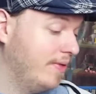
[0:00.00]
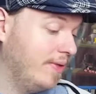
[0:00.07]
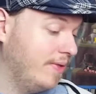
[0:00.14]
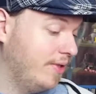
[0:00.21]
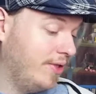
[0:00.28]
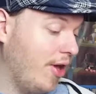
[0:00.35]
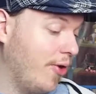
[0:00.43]

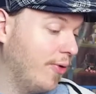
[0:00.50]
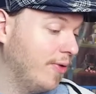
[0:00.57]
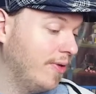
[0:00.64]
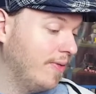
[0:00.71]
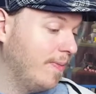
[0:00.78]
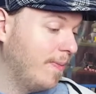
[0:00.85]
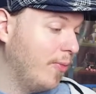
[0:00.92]

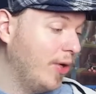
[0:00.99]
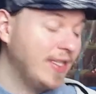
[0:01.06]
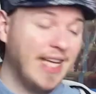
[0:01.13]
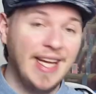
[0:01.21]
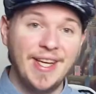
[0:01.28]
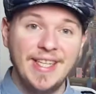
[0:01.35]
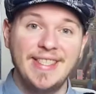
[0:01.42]
So, what
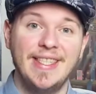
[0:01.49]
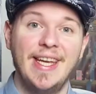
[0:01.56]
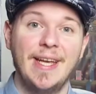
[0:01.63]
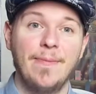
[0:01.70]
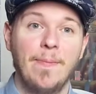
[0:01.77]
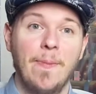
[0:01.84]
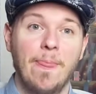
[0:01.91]
can I
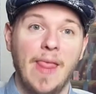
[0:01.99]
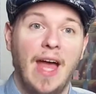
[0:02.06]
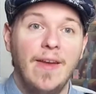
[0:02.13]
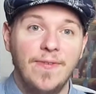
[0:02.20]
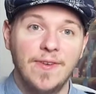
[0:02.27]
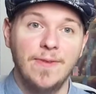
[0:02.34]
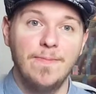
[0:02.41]
say?
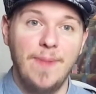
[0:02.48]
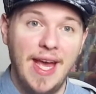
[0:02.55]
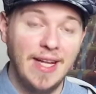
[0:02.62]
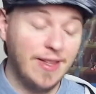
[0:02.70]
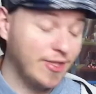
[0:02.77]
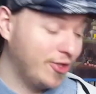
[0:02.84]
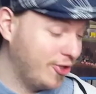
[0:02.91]
I've
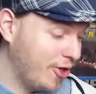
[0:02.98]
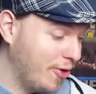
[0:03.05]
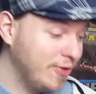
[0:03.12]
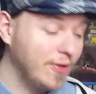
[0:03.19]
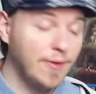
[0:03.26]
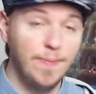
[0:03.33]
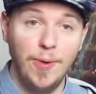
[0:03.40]
compared the show
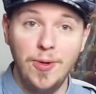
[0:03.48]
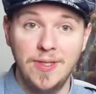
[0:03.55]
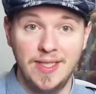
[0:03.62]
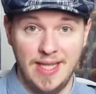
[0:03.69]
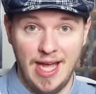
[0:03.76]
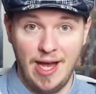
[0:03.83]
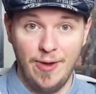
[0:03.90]
to the
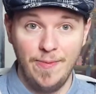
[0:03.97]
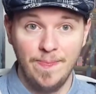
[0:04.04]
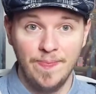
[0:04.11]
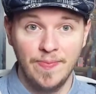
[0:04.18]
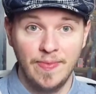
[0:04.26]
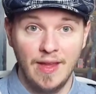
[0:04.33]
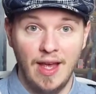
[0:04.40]
books now.
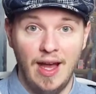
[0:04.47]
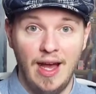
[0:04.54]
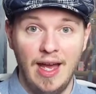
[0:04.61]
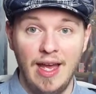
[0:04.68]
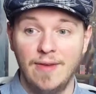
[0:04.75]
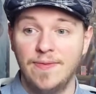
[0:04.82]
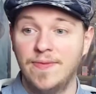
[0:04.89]

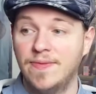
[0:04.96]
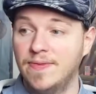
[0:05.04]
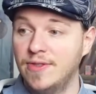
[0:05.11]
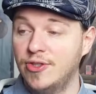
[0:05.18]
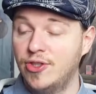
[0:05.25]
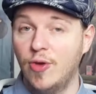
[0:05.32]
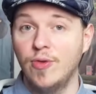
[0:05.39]
I have
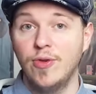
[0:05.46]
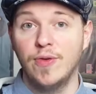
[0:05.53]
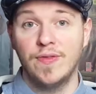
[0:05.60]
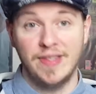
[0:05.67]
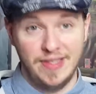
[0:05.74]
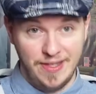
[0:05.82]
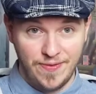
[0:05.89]
shown you
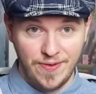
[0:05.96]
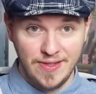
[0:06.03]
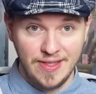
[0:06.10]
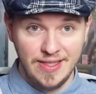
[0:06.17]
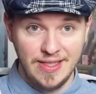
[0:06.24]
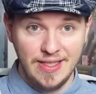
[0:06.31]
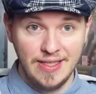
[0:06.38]
the
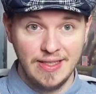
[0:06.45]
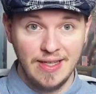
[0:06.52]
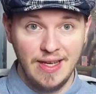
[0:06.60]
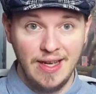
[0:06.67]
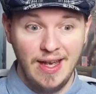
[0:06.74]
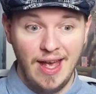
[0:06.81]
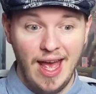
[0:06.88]
differences
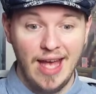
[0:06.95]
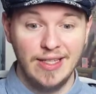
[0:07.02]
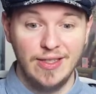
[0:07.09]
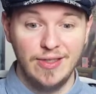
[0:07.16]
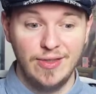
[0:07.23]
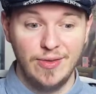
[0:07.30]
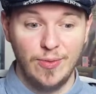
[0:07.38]

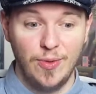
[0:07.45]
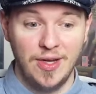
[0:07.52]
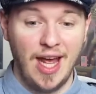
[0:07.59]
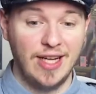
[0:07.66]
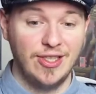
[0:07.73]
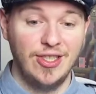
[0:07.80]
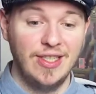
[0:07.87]
and what
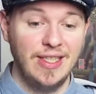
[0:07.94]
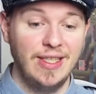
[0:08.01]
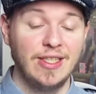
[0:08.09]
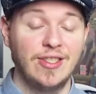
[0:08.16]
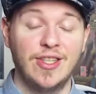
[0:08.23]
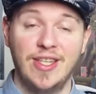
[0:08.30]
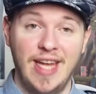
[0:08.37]

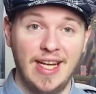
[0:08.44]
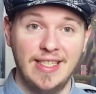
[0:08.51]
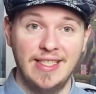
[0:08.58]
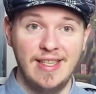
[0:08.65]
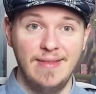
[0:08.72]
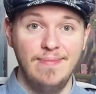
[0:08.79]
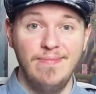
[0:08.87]
actually
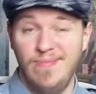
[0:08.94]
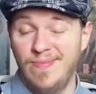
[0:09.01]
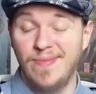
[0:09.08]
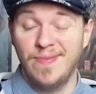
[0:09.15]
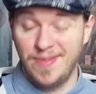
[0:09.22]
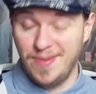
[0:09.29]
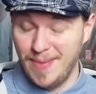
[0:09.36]
connects them,
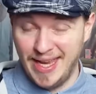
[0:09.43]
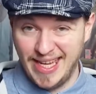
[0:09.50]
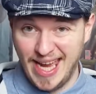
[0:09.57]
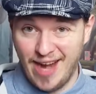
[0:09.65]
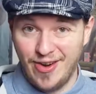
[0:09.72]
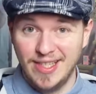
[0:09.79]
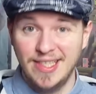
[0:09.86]
the main
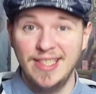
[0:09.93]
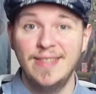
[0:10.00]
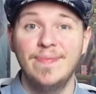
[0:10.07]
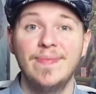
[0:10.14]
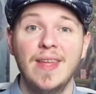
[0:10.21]
character.